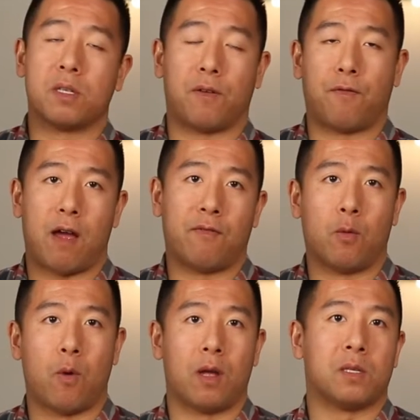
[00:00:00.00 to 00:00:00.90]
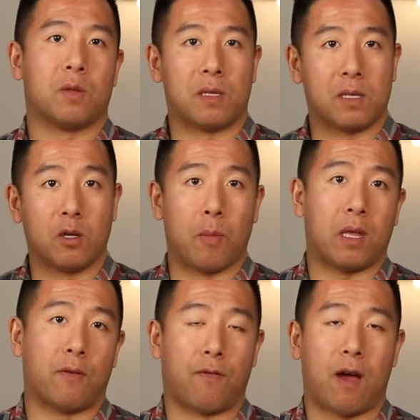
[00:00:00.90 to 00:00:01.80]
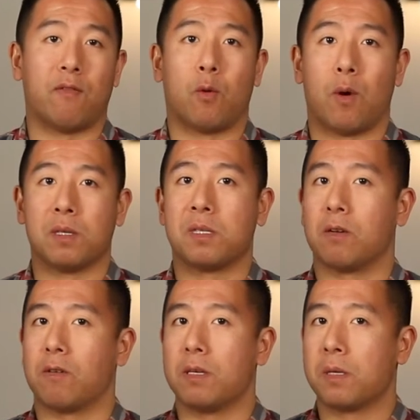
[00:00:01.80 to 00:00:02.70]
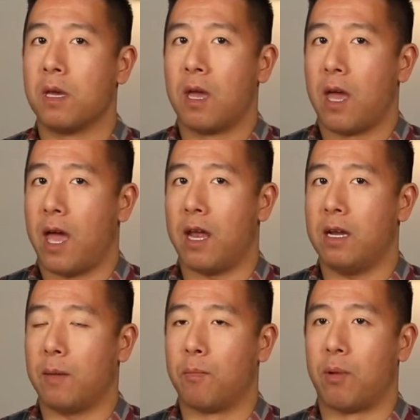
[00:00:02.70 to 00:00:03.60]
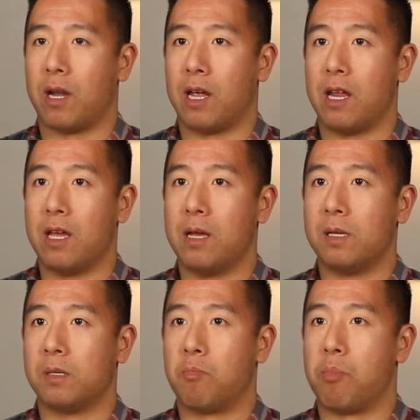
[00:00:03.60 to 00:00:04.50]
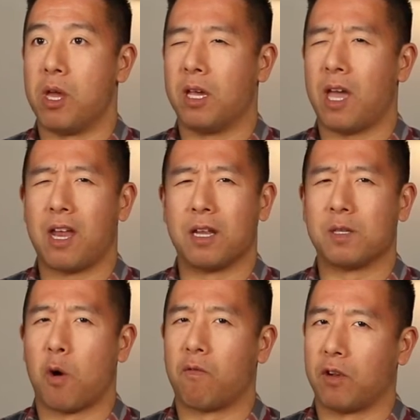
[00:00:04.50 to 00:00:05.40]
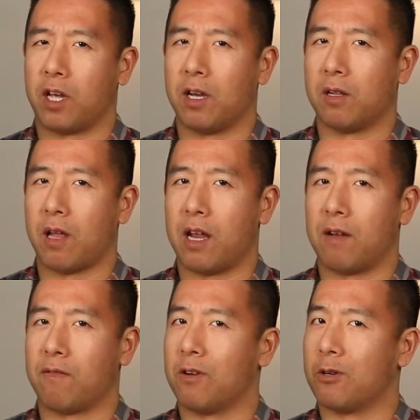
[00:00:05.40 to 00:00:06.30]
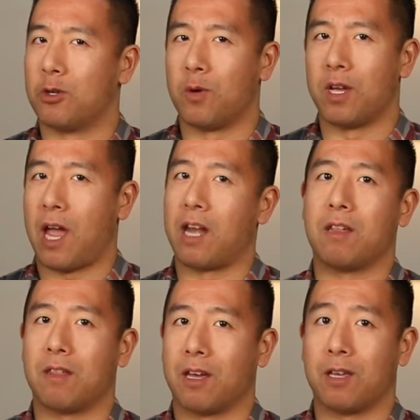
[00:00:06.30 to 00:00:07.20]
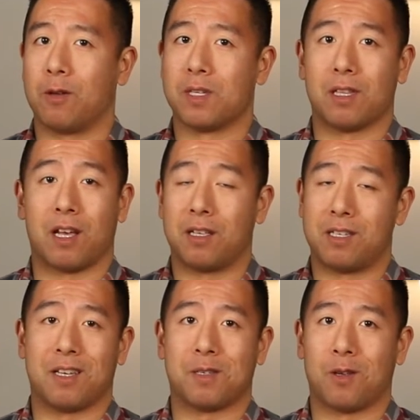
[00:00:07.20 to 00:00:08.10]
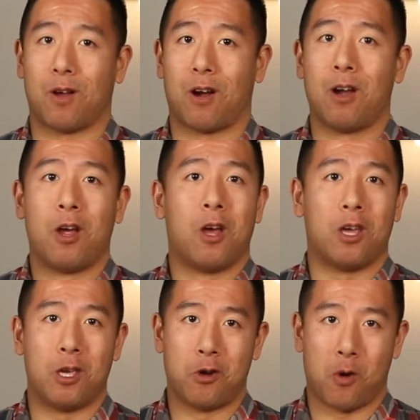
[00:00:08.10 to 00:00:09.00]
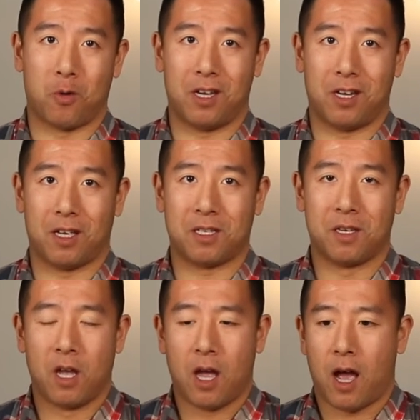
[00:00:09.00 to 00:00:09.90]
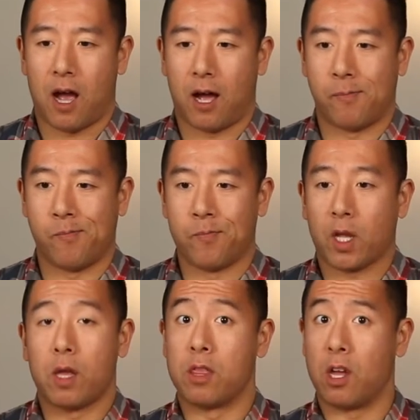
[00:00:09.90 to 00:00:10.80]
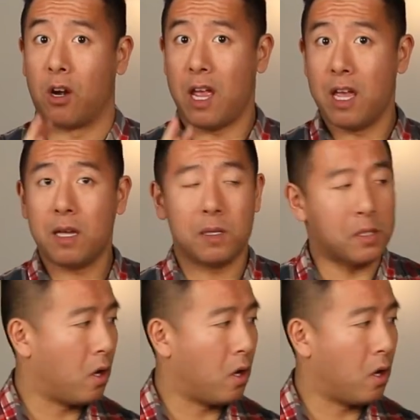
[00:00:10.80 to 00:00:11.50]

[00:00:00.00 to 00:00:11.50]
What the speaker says: is the 501, so they still make the 501 series head, but it is big and it's overkill, and if you're doing anything using like a DSLR, you don't need it. There is